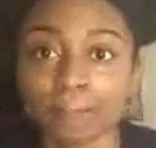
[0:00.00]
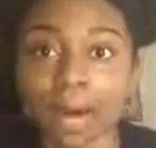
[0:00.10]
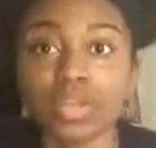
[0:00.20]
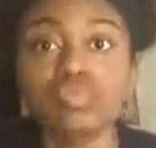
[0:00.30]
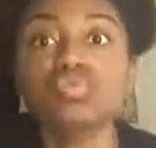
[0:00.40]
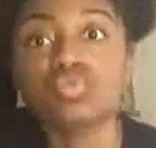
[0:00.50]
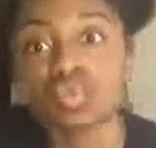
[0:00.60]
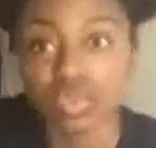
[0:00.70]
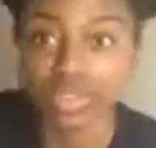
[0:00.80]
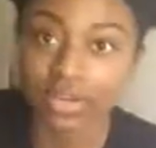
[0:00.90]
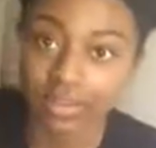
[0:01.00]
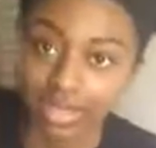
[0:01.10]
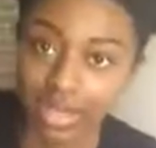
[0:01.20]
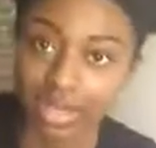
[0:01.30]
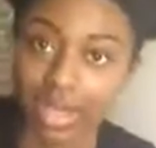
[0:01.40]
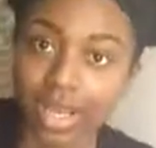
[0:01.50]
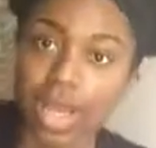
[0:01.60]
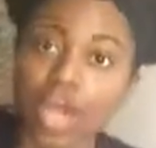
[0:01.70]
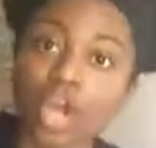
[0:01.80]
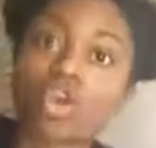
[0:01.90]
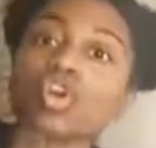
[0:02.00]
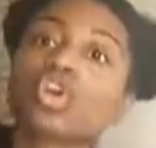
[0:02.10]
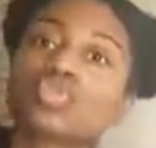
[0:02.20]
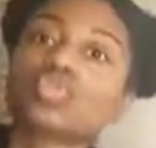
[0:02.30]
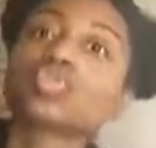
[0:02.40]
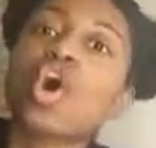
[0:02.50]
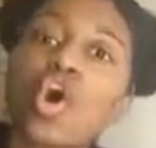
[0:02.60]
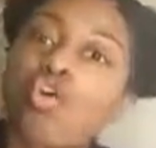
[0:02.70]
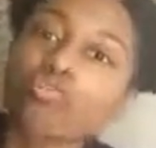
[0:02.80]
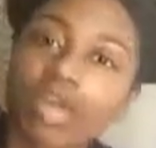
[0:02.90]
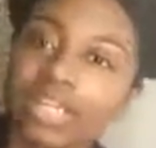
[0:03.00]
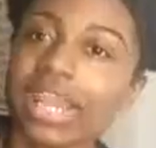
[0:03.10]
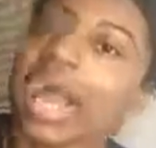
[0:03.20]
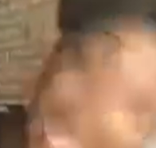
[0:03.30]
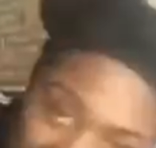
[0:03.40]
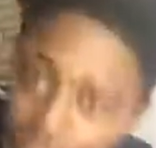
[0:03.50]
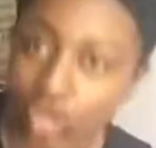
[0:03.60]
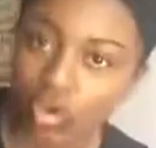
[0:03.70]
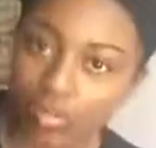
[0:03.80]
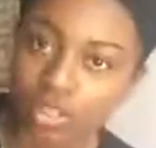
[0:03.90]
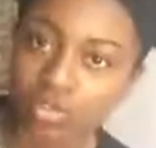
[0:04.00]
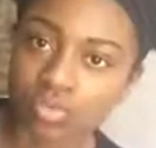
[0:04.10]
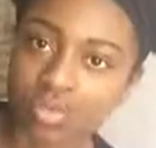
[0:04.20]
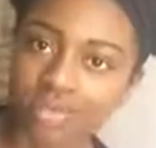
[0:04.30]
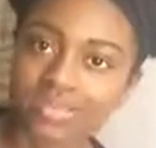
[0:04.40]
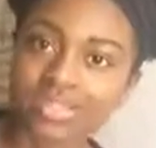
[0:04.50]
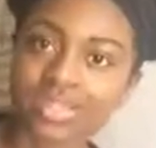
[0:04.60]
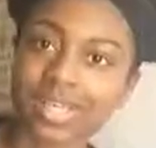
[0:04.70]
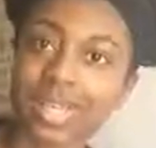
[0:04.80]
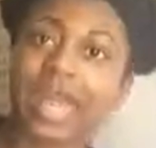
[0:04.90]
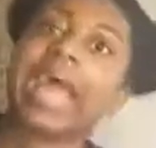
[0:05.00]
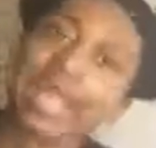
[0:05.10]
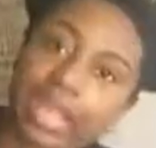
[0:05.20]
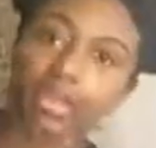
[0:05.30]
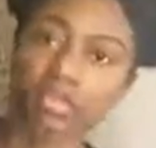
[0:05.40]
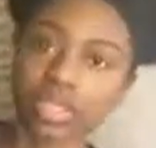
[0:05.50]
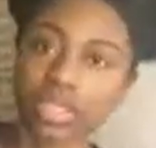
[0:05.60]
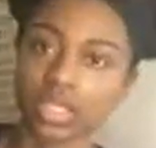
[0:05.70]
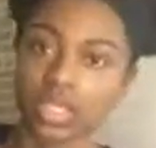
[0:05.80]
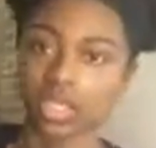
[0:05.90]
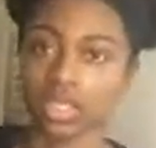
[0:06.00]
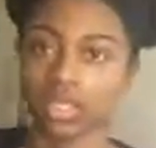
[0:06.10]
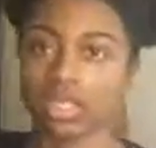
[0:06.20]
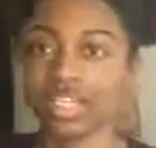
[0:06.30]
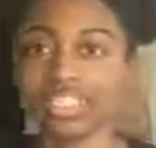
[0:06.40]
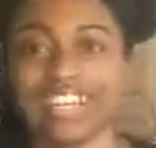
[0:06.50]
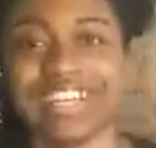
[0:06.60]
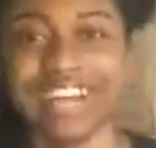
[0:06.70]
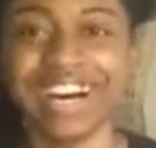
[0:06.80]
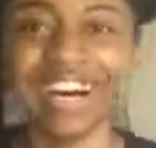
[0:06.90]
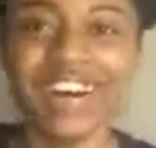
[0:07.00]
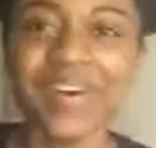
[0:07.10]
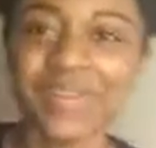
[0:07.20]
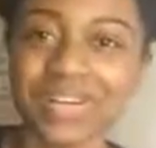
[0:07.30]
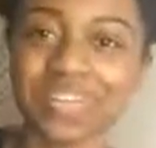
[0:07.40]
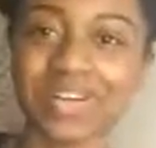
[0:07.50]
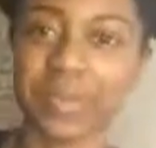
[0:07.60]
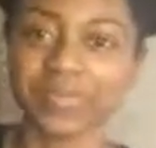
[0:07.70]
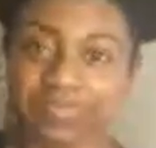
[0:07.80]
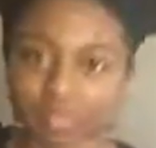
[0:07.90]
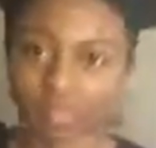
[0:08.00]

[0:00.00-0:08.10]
my new school in South Carolina. Girls was already hating on me, you know what I'm saying? Hating on a kid. So no. But anyway,